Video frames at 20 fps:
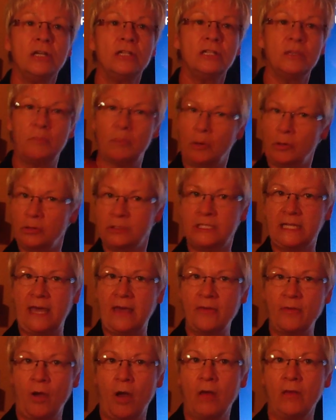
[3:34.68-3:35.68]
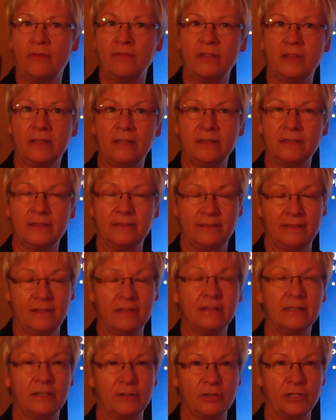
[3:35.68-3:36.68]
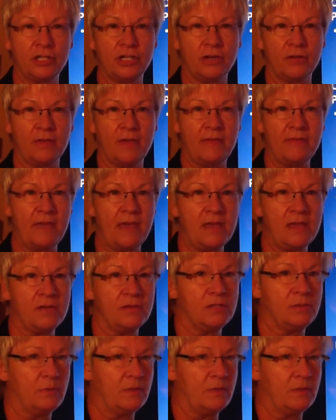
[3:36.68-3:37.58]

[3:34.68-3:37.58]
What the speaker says: to pull together all of the literature that they used